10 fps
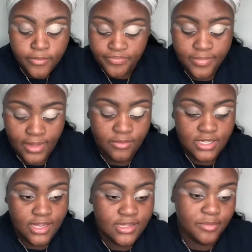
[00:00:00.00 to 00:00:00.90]
I'm gonna take
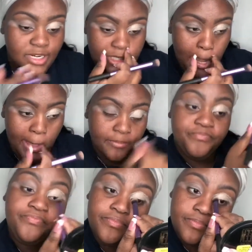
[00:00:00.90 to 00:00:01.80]
that same brush and
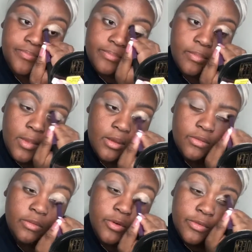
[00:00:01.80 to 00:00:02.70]

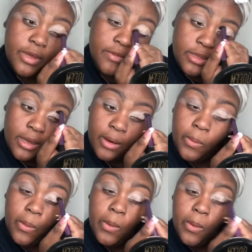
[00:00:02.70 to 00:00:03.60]
smooth everything out
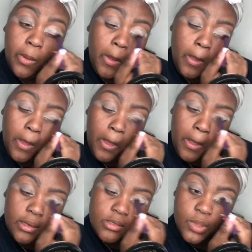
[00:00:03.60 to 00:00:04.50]

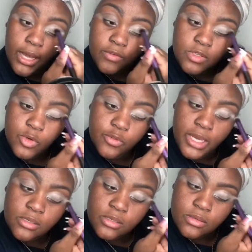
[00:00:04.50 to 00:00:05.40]
because you want to have a smooth
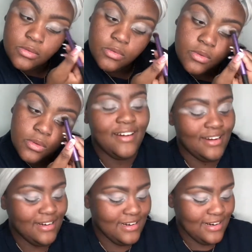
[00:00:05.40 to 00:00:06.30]
base.
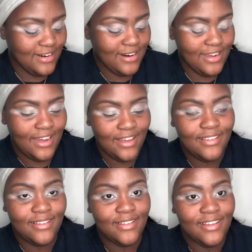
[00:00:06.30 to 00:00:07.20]
Alright
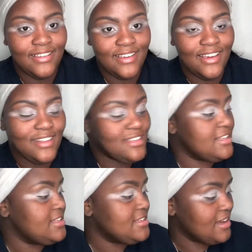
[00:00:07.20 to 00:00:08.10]
guys, so let's get into
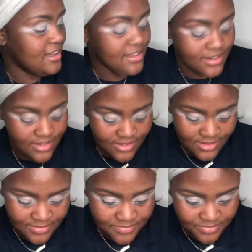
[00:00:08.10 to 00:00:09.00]
these colors.
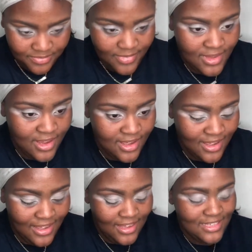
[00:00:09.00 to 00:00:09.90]

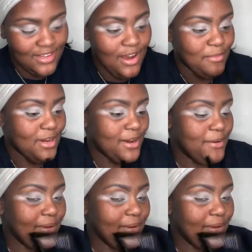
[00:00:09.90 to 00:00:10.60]
So I'm gonna go